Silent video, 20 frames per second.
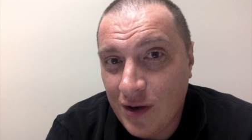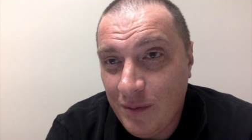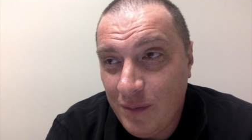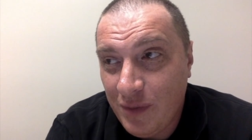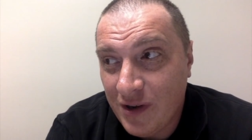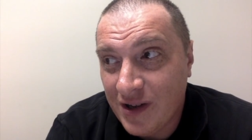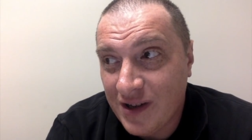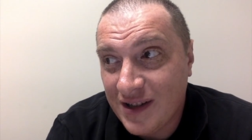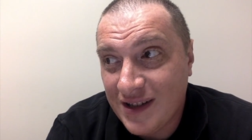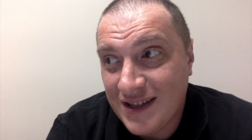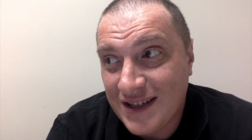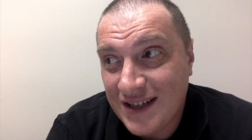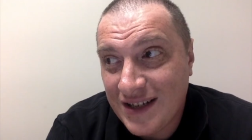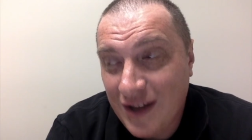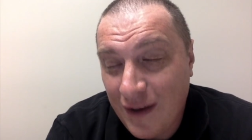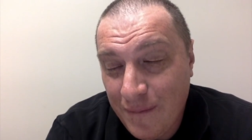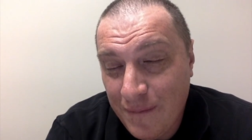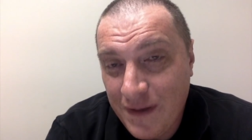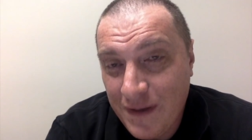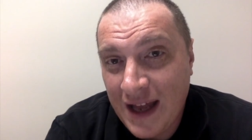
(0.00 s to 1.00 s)
but
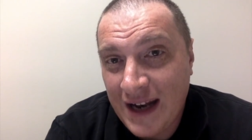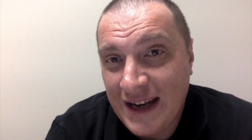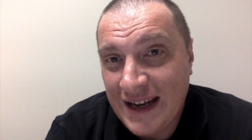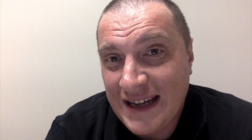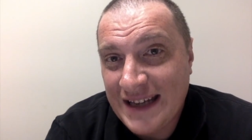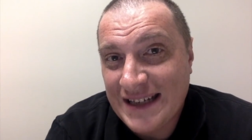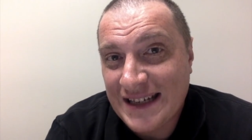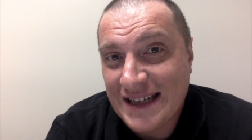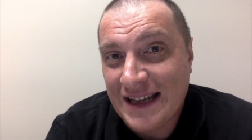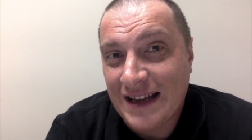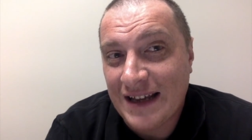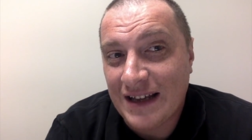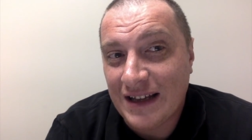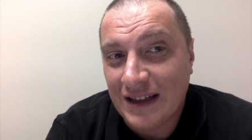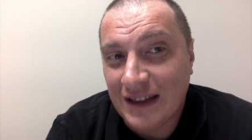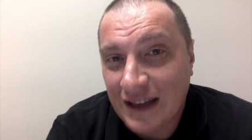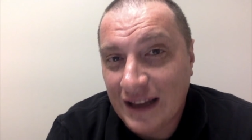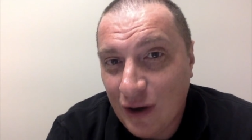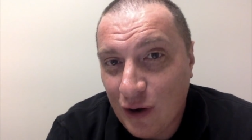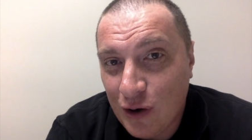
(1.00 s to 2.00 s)
stuff that is
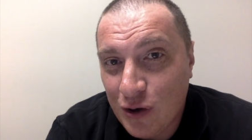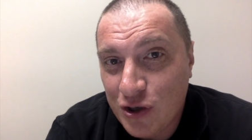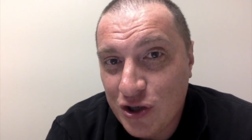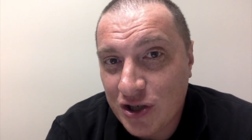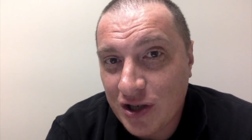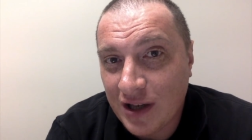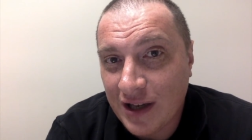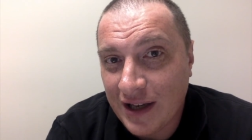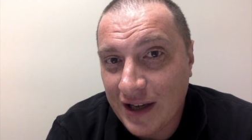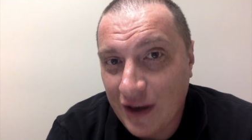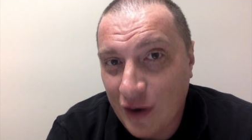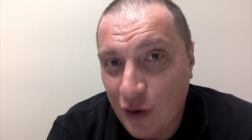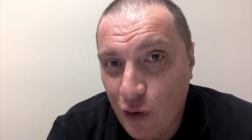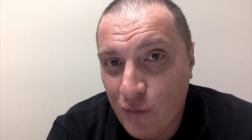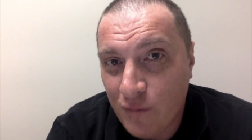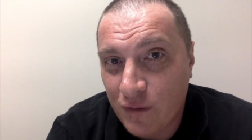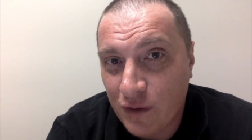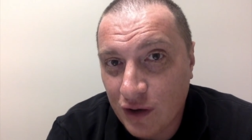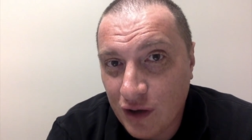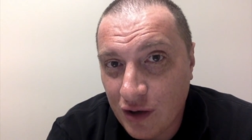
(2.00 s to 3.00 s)
largely
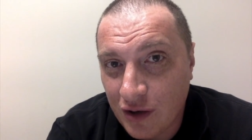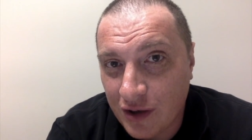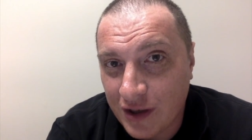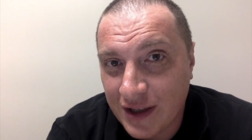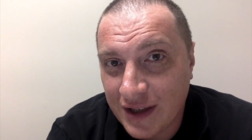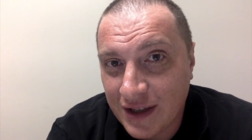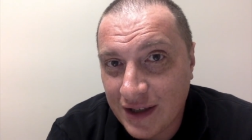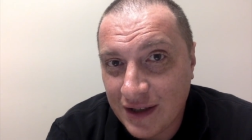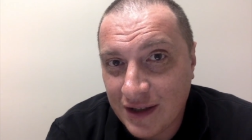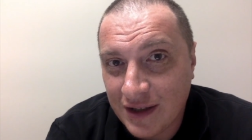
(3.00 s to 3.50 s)
overlooked.